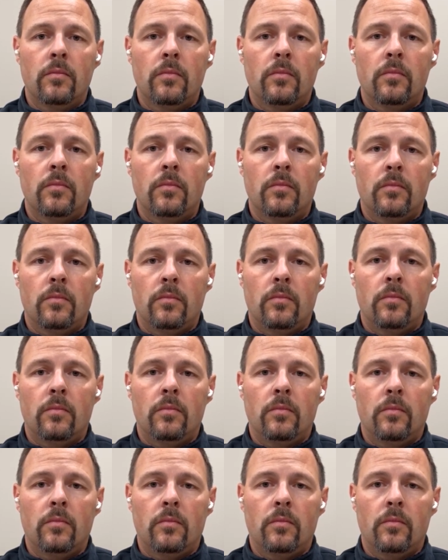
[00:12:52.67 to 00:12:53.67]

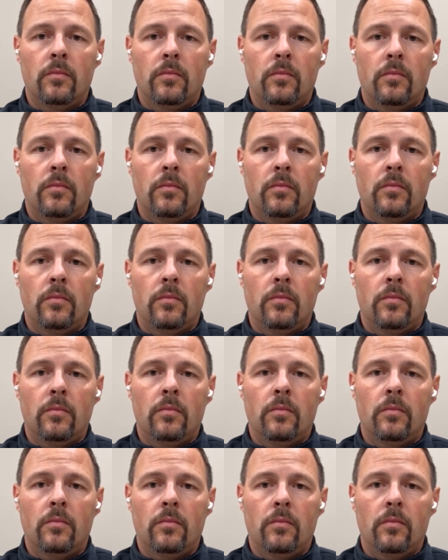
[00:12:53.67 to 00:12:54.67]

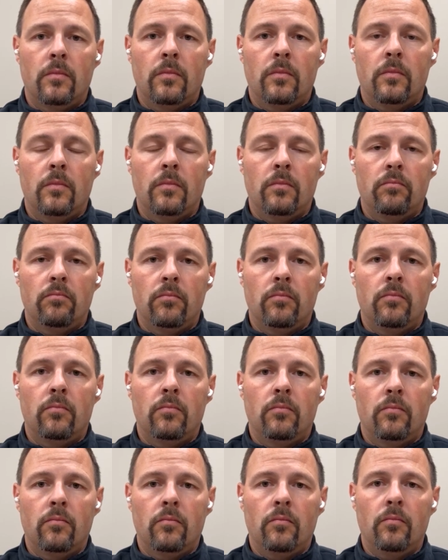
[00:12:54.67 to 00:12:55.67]

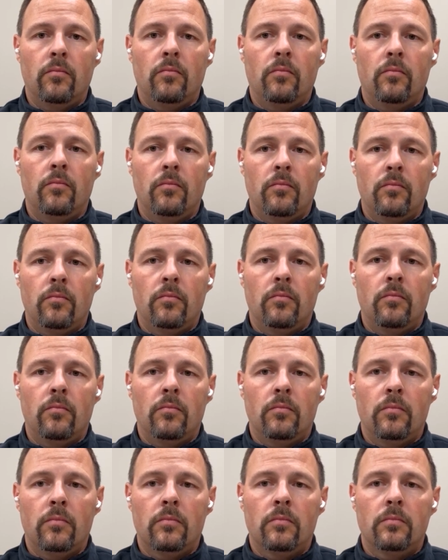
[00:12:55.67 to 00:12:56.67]

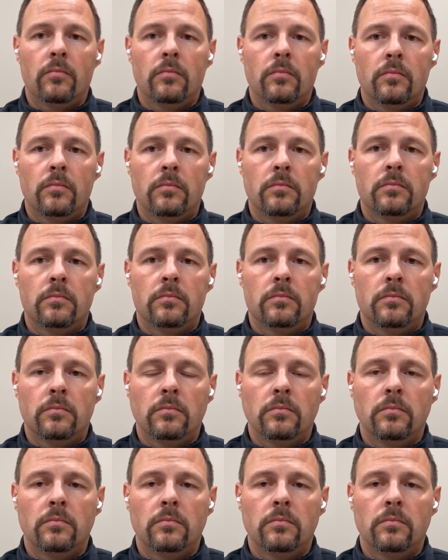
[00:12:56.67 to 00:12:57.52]
(not speaking)